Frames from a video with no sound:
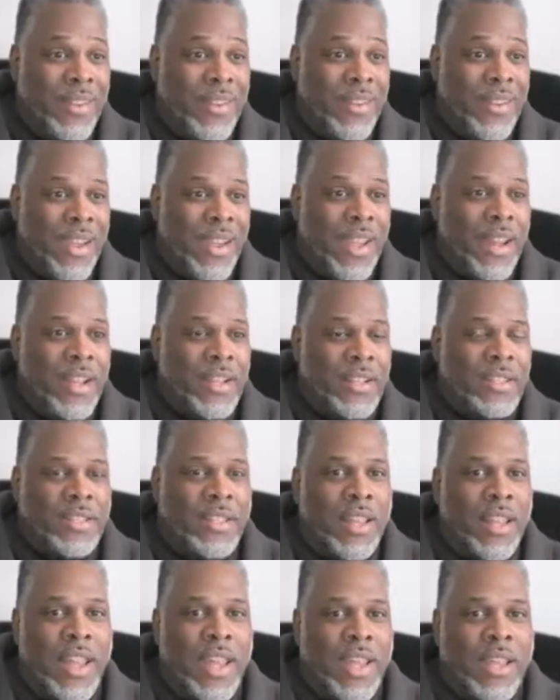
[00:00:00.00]
And it's
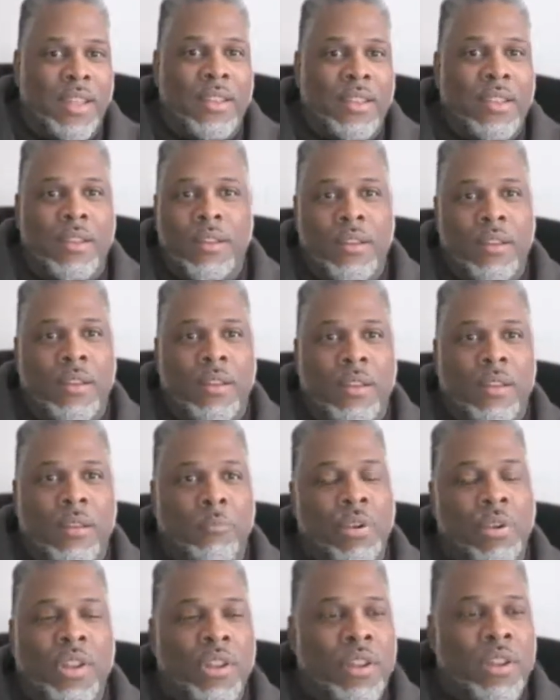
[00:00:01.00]
like,
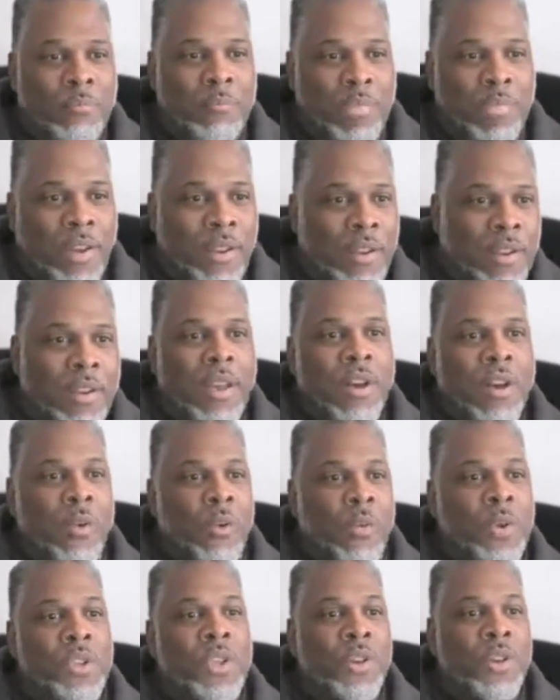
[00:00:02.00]
but no,
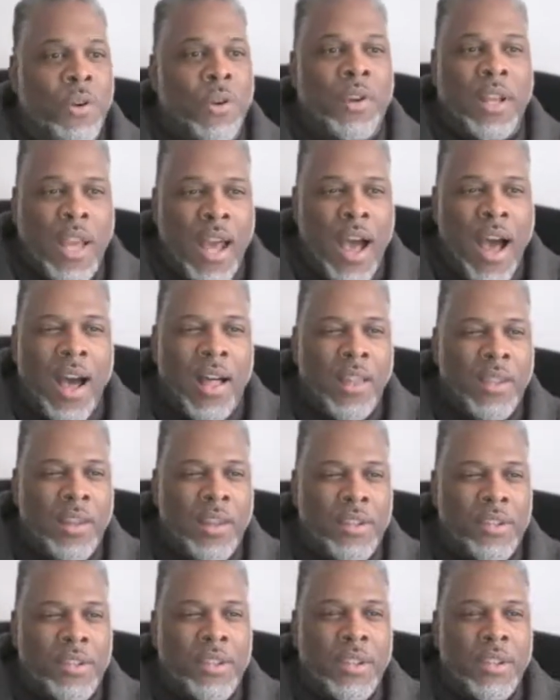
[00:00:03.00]
when you go to
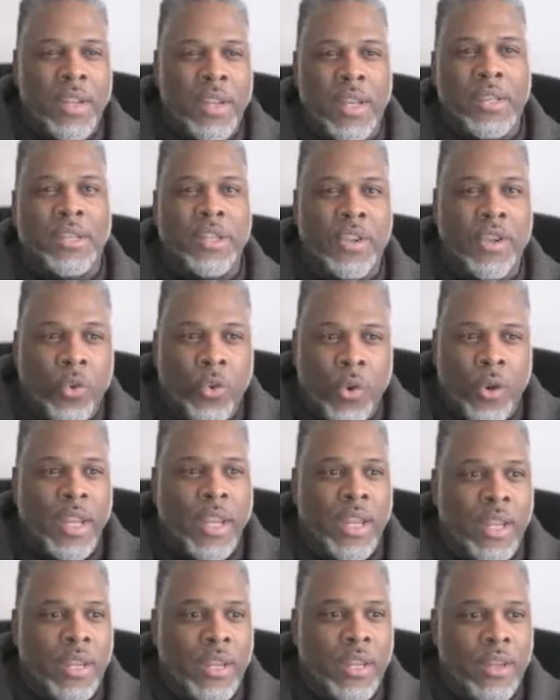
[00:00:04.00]
college, it's
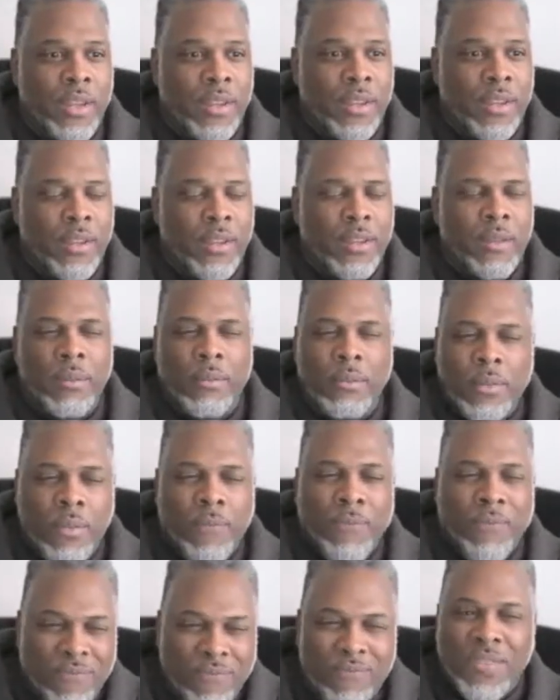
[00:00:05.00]
Greek.
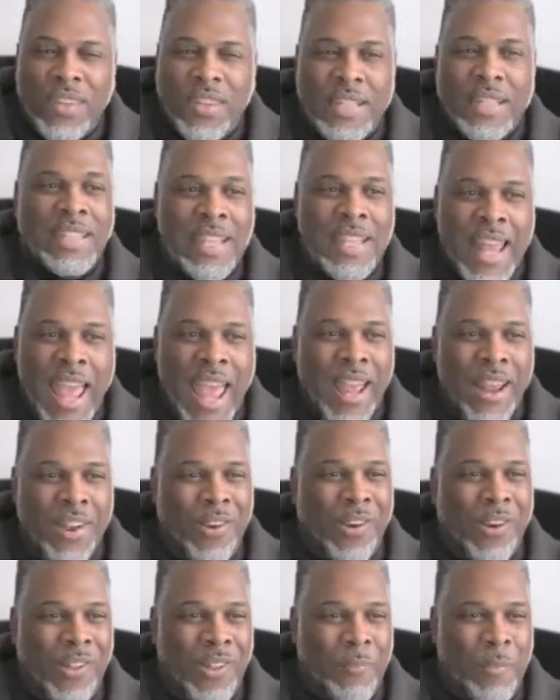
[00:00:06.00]
What is that
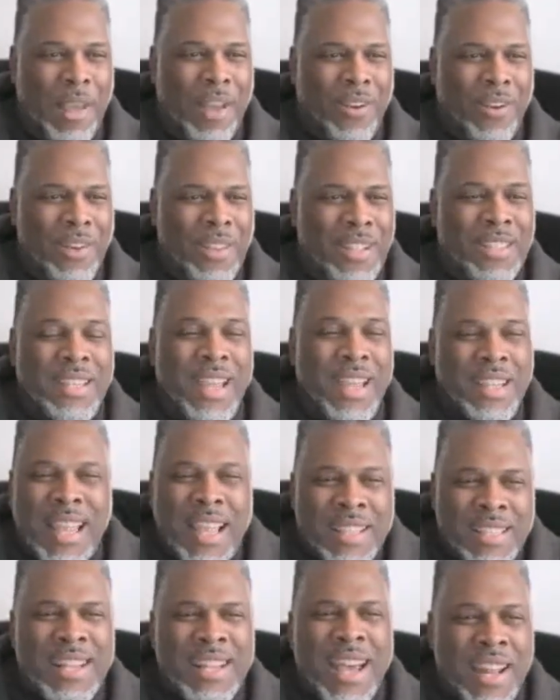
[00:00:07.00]
all about? It's like,
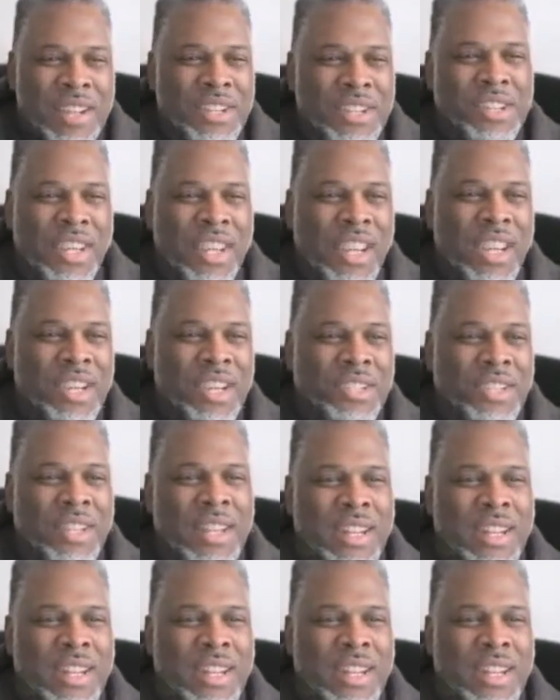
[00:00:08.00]
that's not education.